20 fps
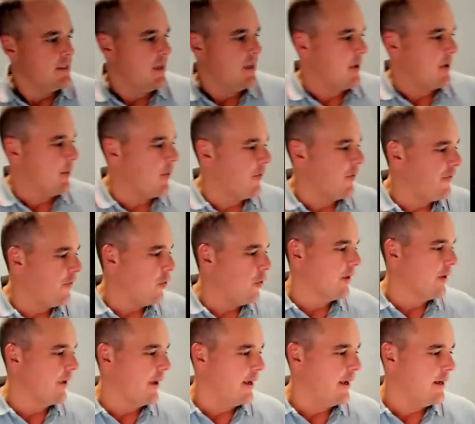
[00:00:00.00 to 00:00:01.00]
Tip number
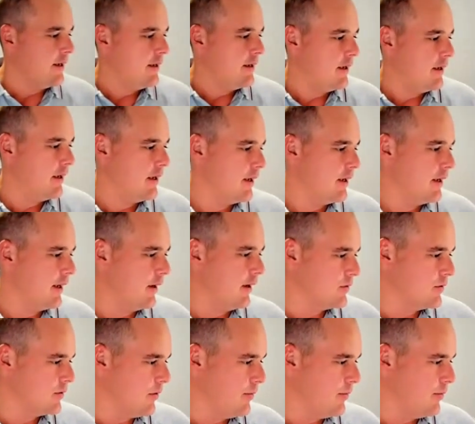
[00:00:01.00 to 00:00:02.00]
14,
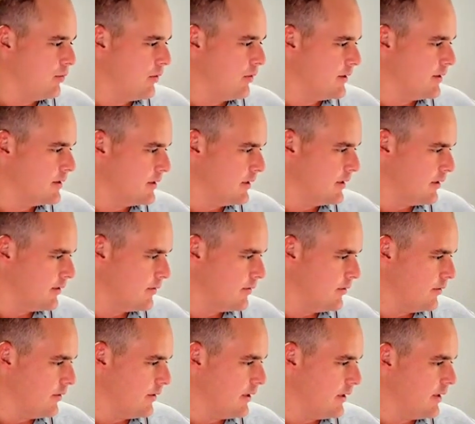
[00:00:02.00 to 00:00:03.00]
as we're breezing
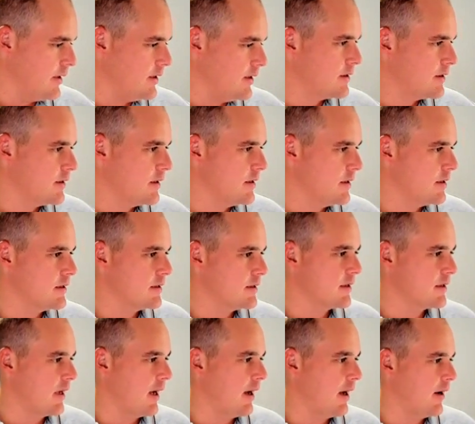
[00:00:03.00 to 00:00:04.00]
through these,
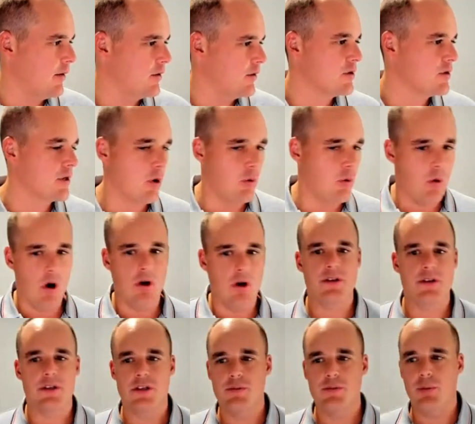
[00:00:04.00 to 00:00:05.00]
is using a
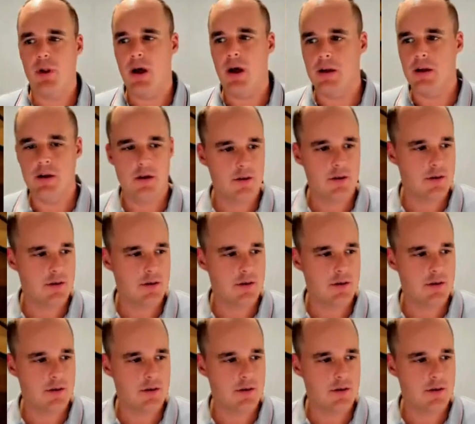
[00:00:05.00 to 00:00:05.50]
wireless display.